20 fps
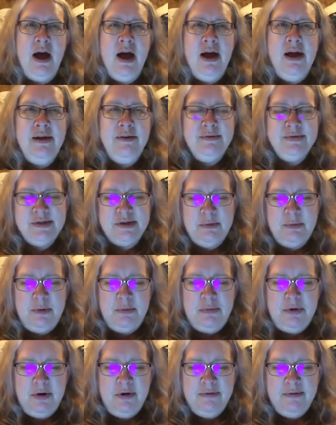This is a
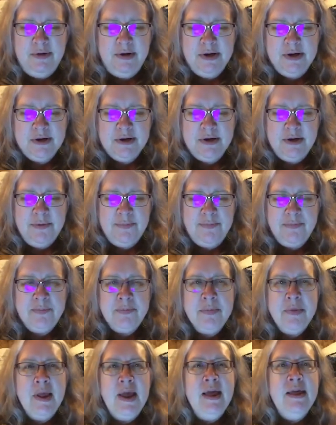book that makes you
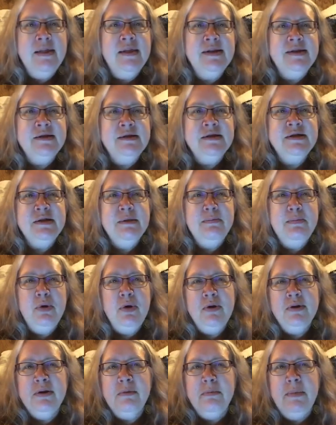reflect on your
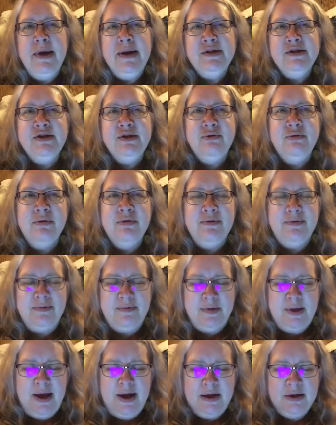own life and
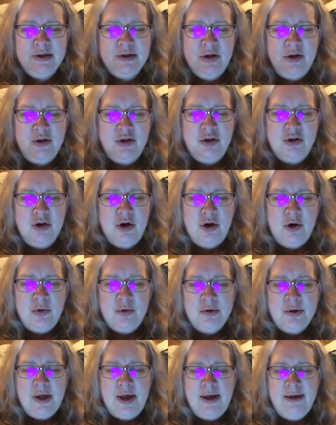consider any
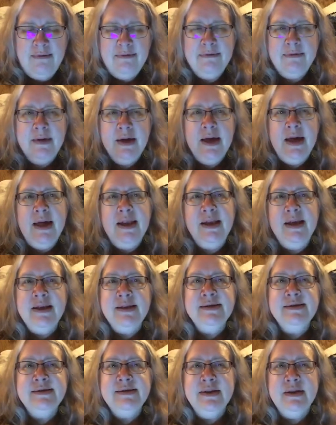regrets that you
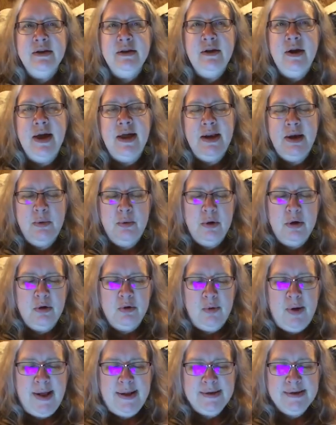might have and
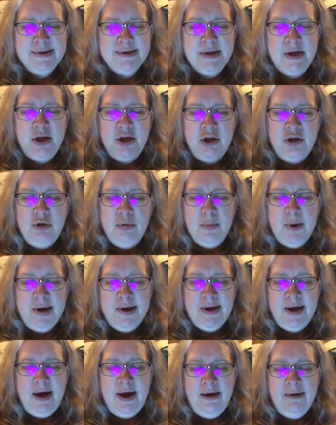think about how you
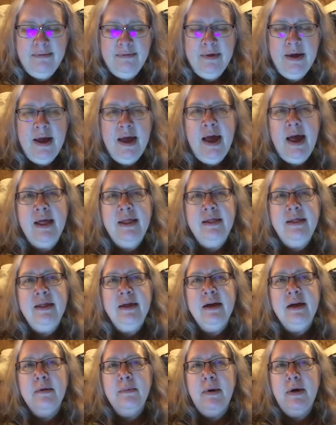feel in
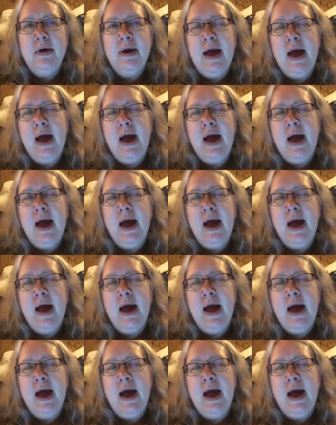your life.